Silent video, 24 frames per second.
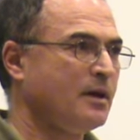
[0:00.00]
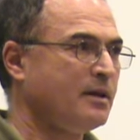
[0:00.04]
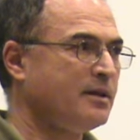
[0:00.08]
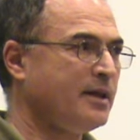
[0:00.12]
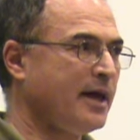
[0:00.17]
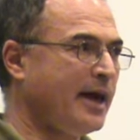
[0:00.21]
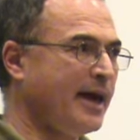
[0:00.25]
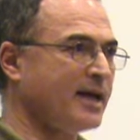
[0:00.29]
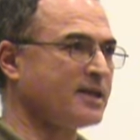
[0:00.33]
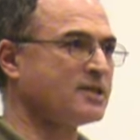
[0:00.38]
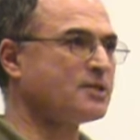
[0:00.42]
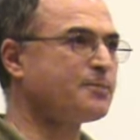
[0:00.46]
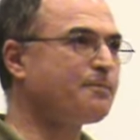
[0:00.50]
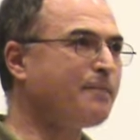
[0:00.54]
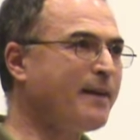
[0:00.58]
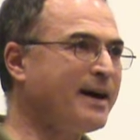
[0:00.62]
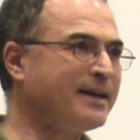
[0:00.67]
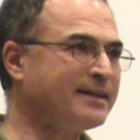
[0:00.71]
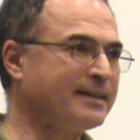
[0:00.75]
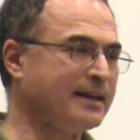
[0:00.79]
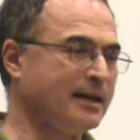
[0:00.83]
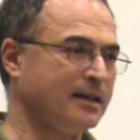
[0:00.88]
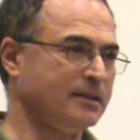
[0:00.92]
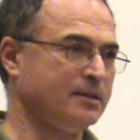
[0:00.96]
They are
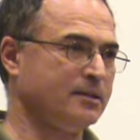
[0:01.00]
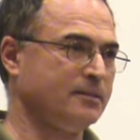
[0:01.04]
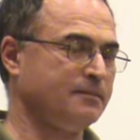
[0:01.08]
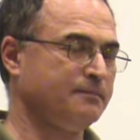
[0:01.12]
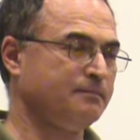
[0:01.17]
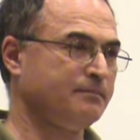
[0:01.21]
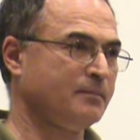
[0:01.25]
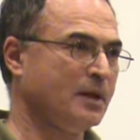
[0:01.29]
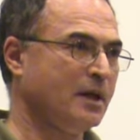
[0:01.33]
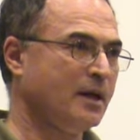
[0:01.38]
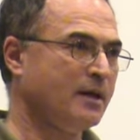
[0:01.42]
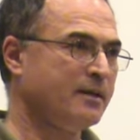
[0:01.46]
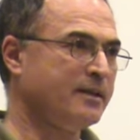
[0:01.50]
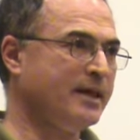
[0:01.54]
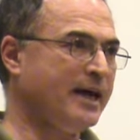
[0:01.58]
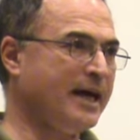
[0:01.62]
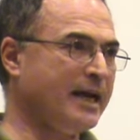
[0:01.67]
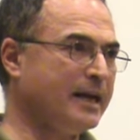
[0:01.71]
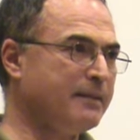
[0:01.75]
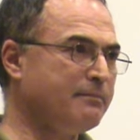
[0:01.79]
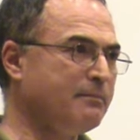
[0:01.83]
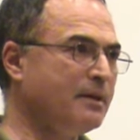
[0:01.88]
spat at. They are